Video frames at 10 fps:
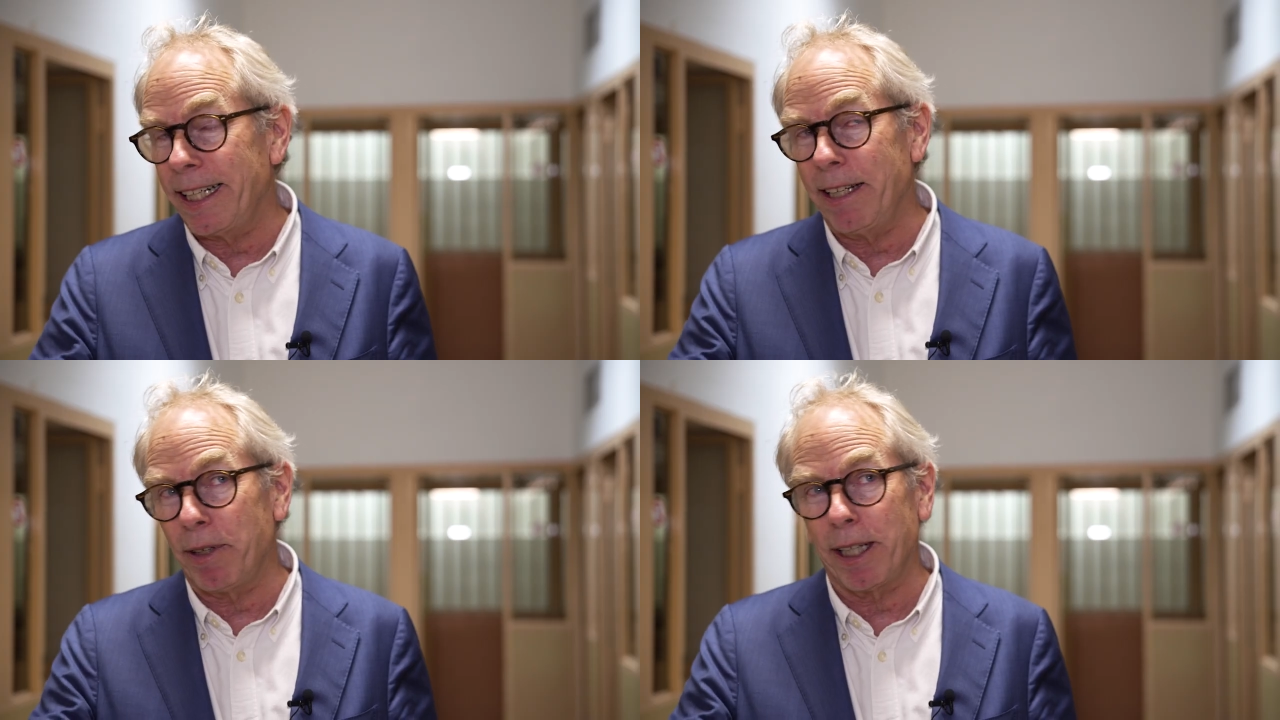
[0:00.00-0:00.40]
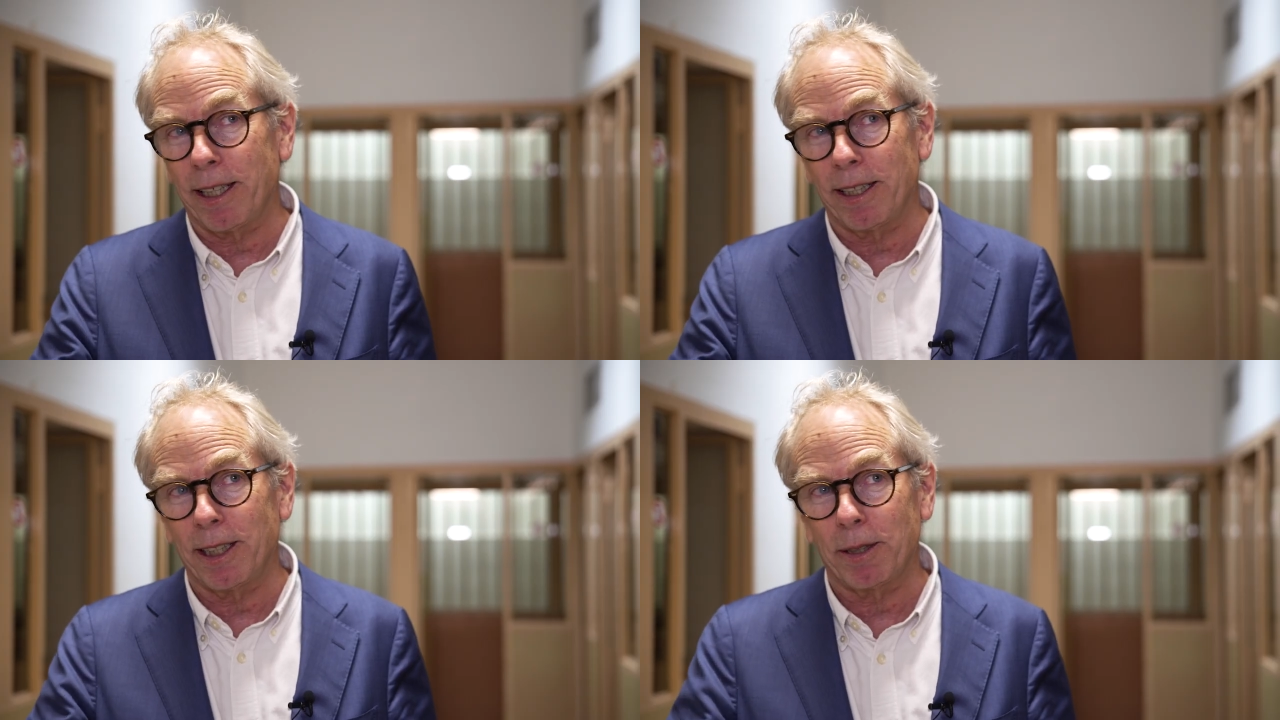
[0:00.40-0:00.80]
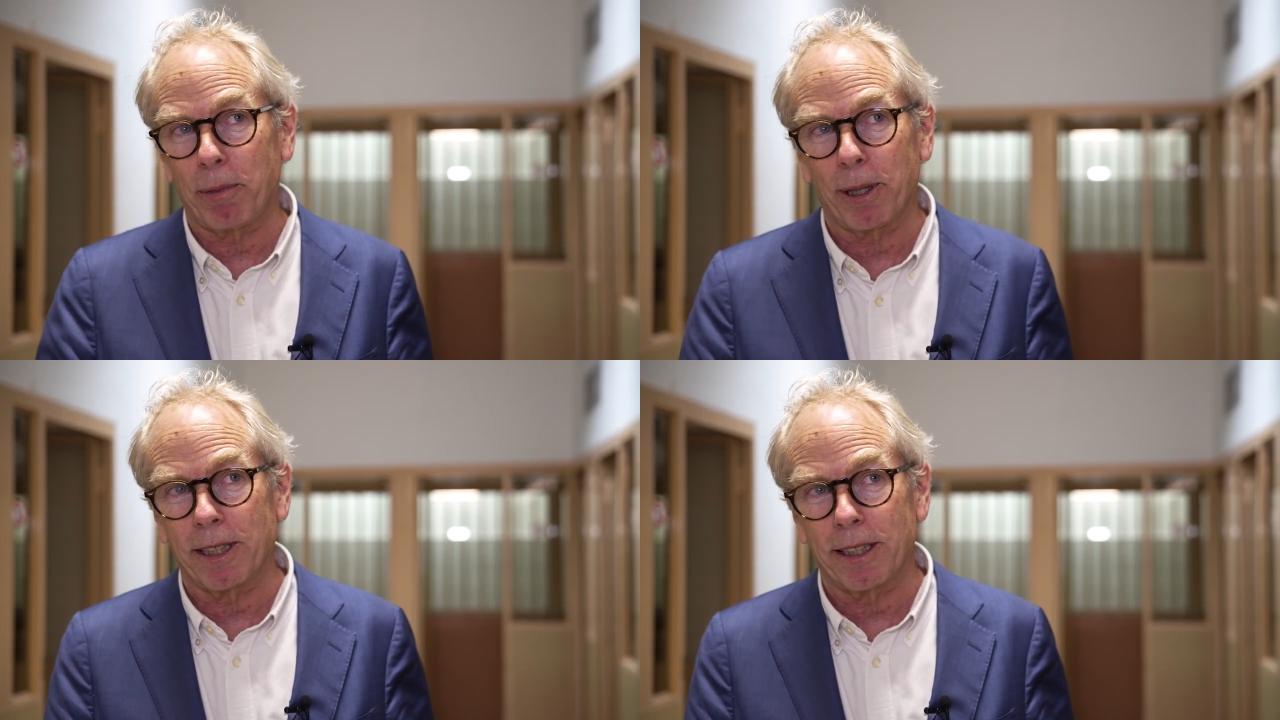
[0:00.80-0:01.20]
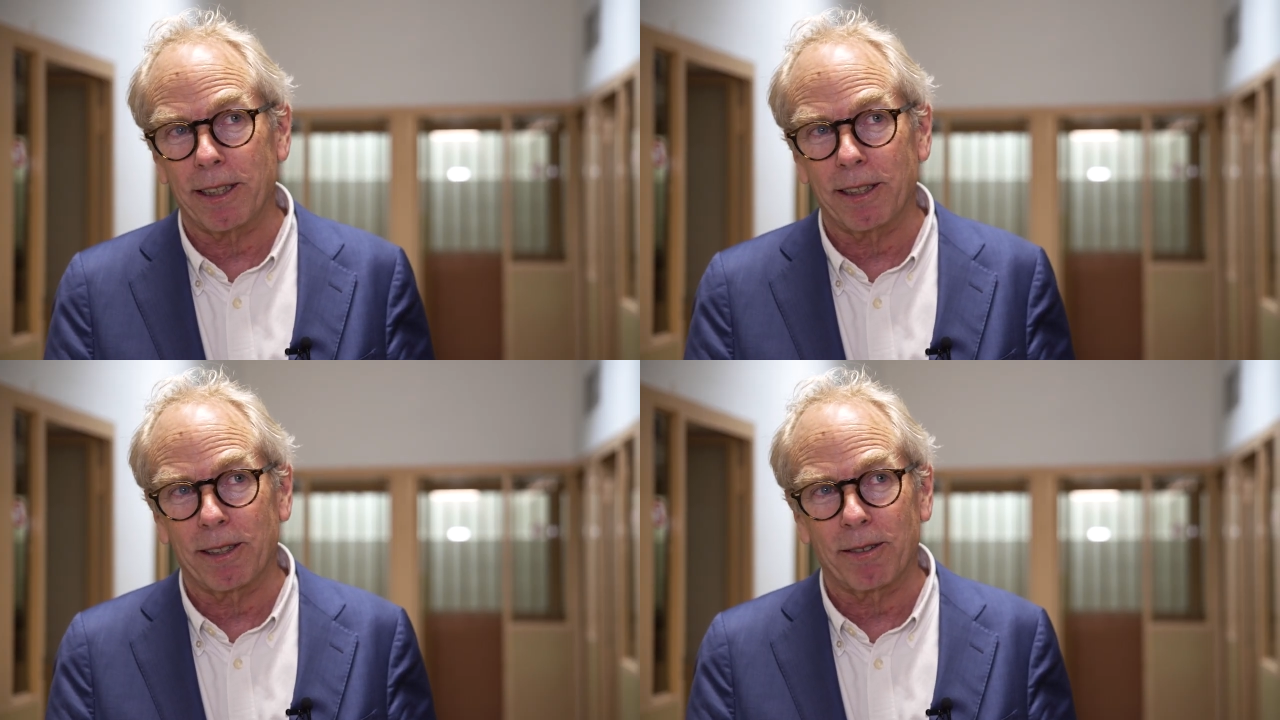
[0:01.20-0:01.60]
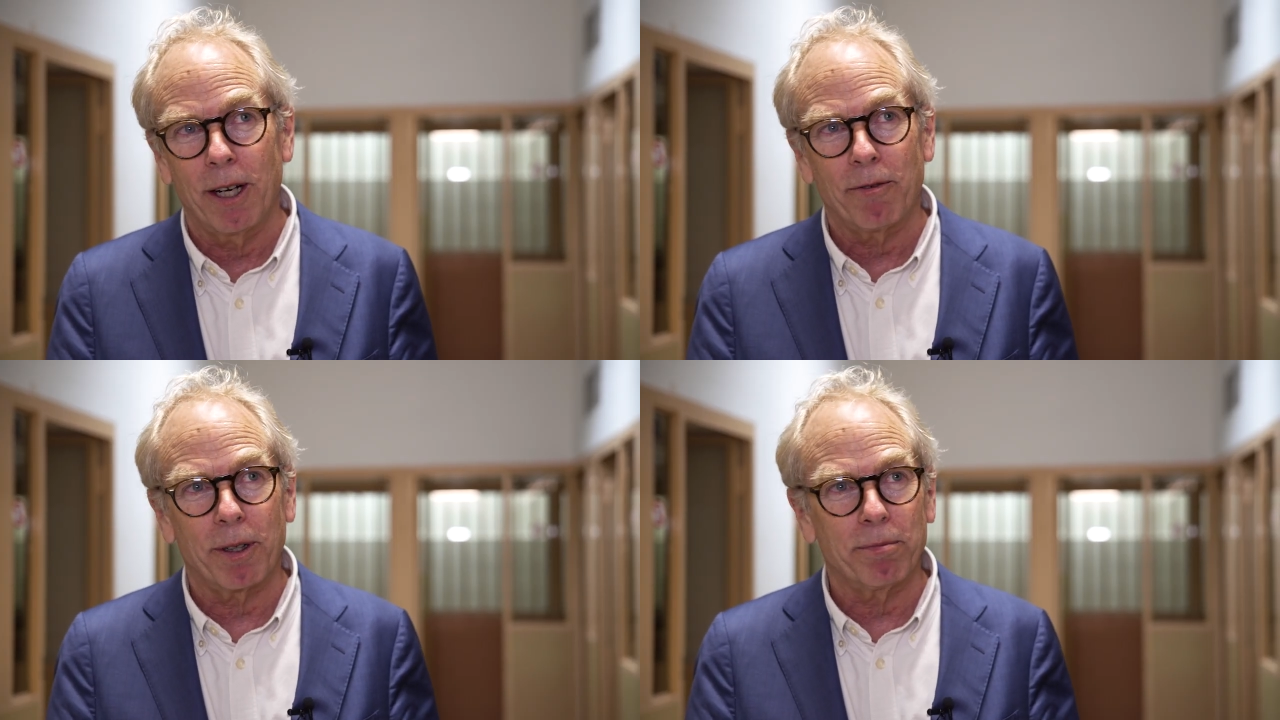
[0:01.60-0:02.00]
and living in these processes,
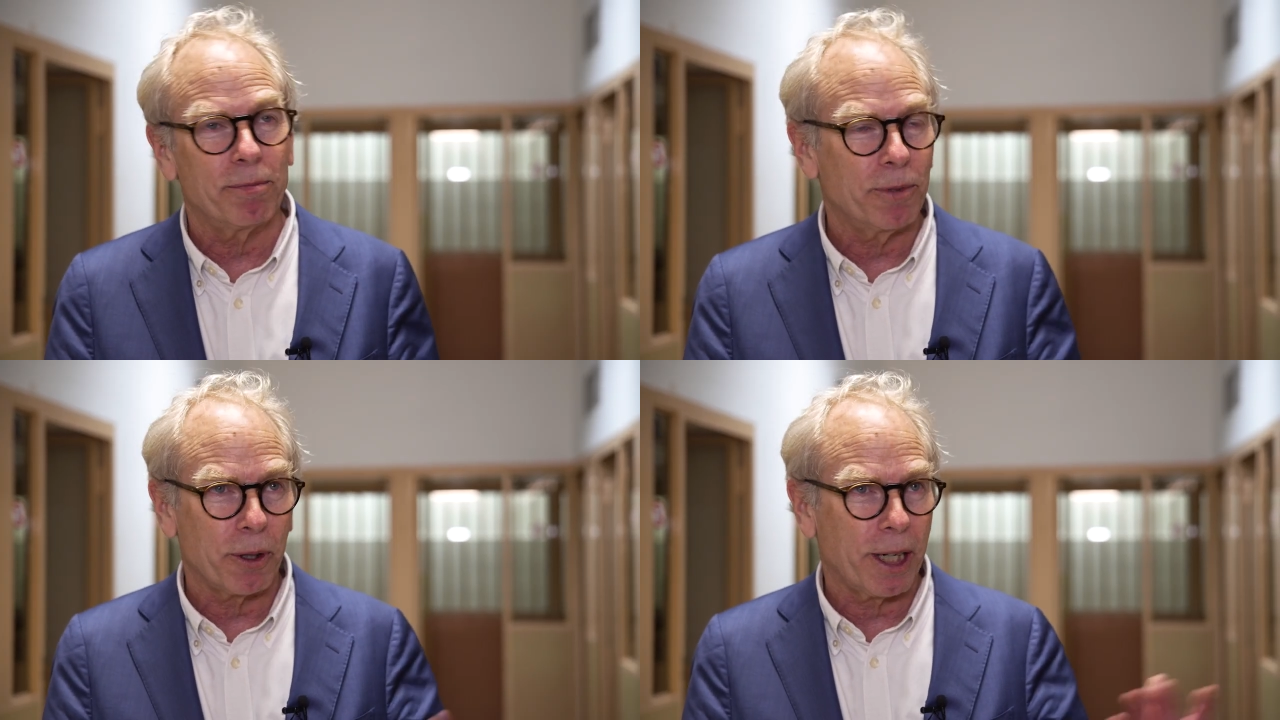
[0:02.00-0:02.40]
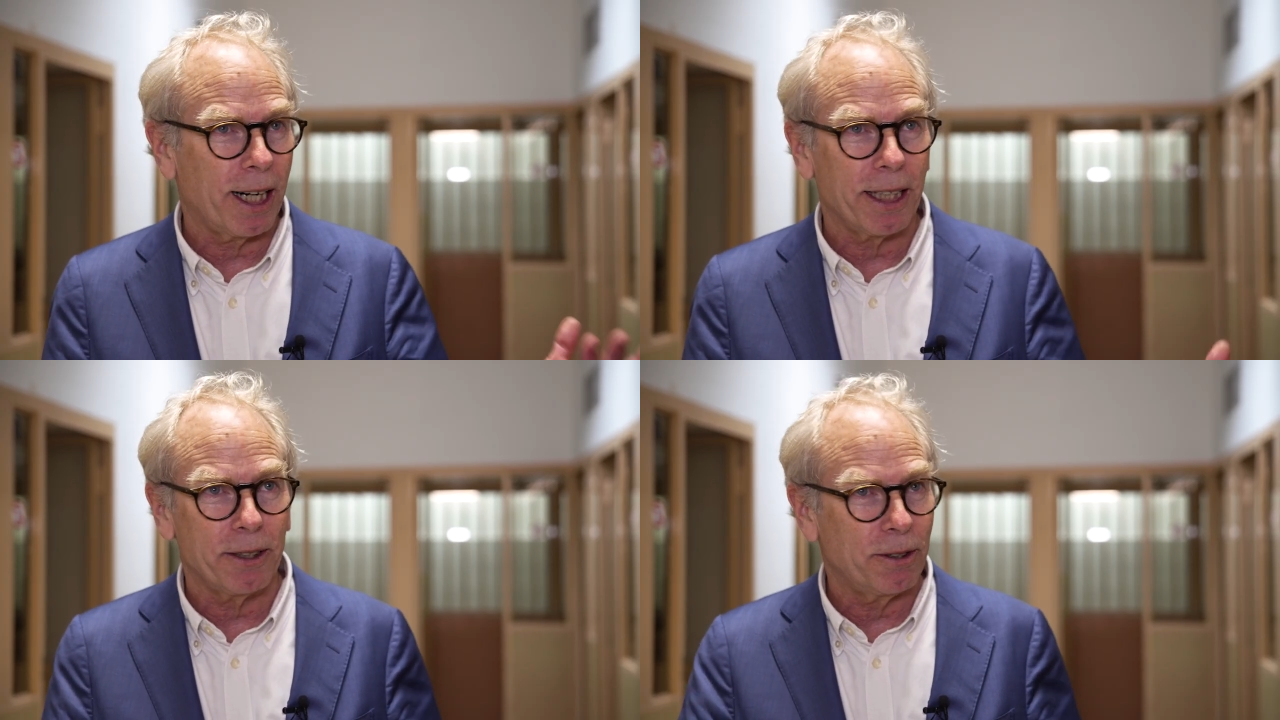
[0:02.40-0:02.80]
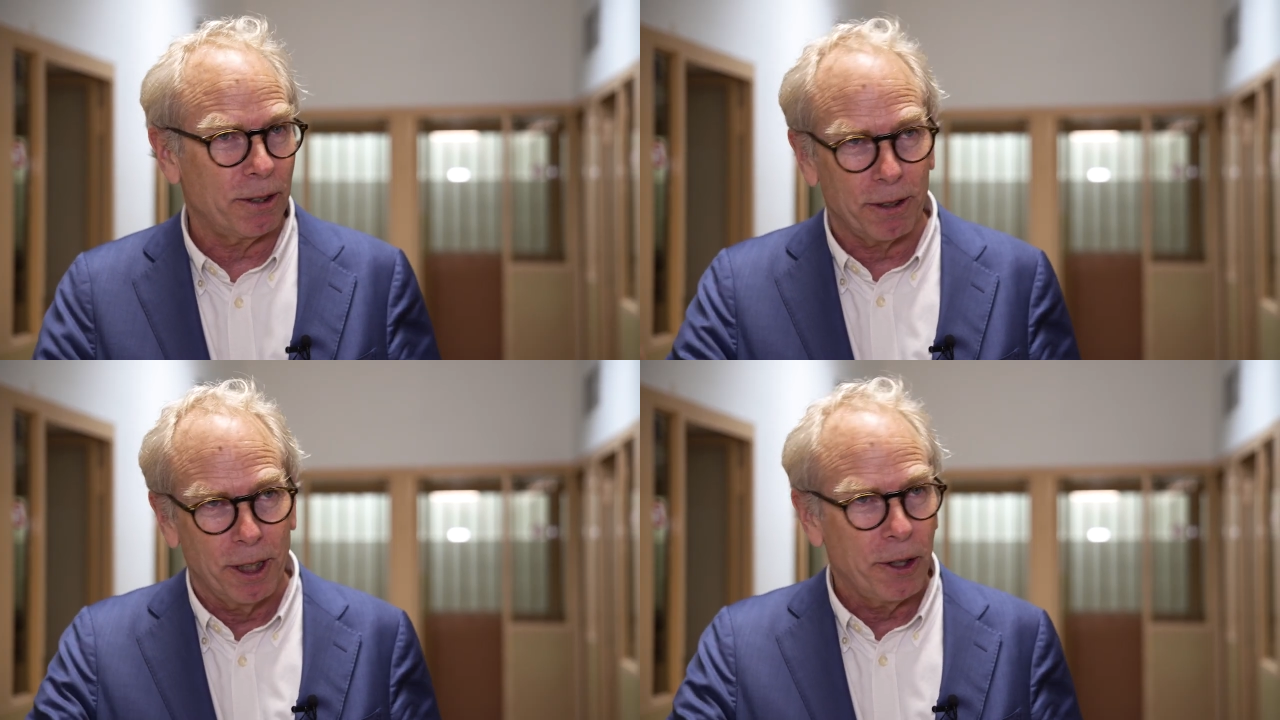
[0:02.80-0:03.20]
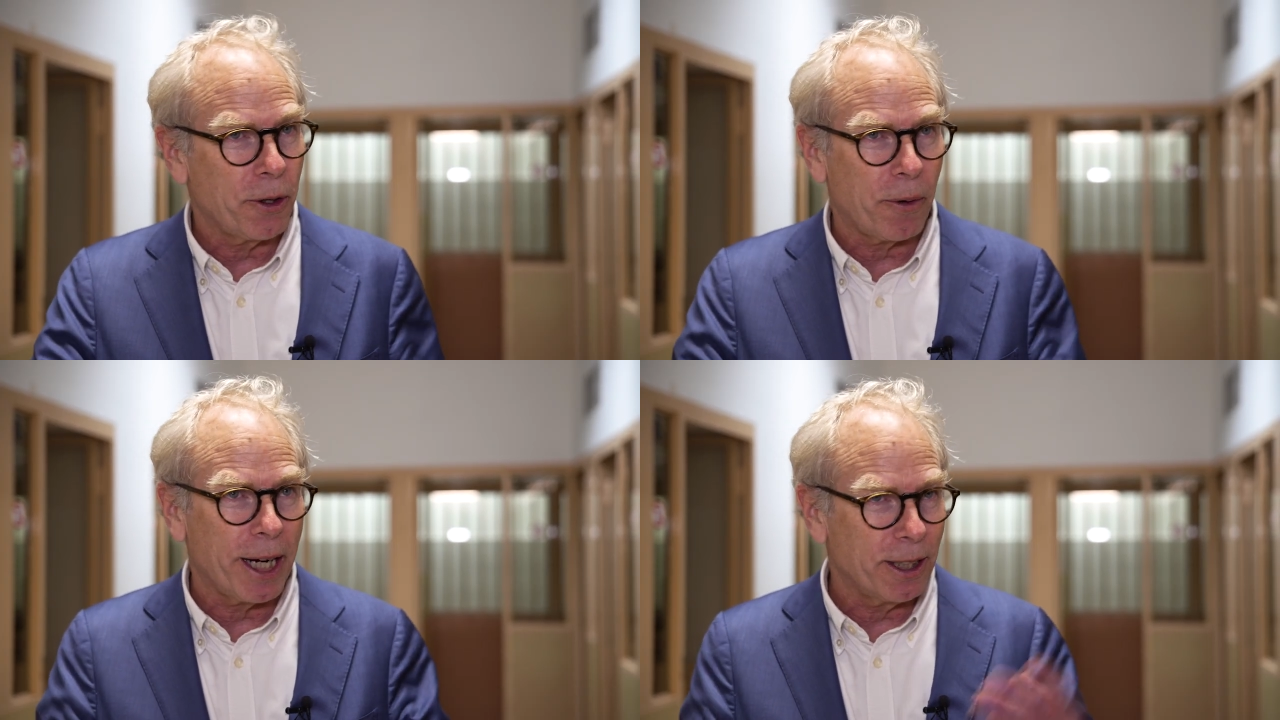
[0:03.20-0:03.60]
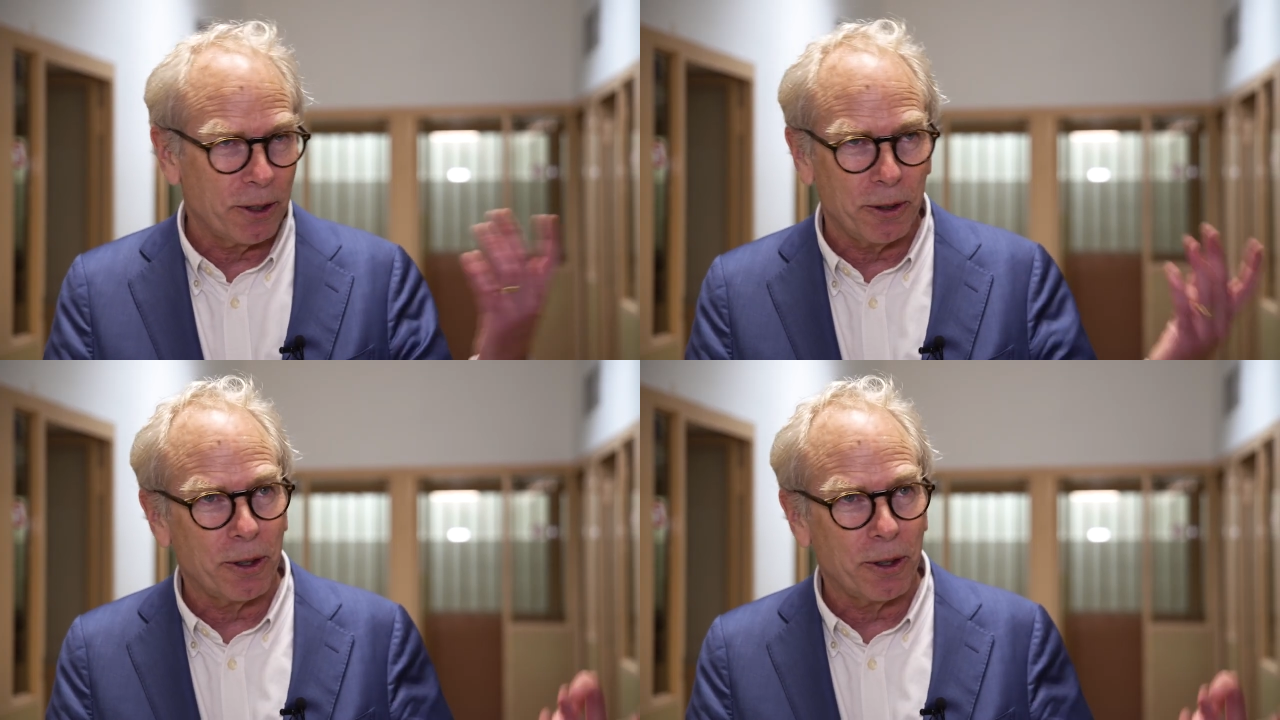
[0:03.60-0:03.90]
from Northern Ireland to Ukraine to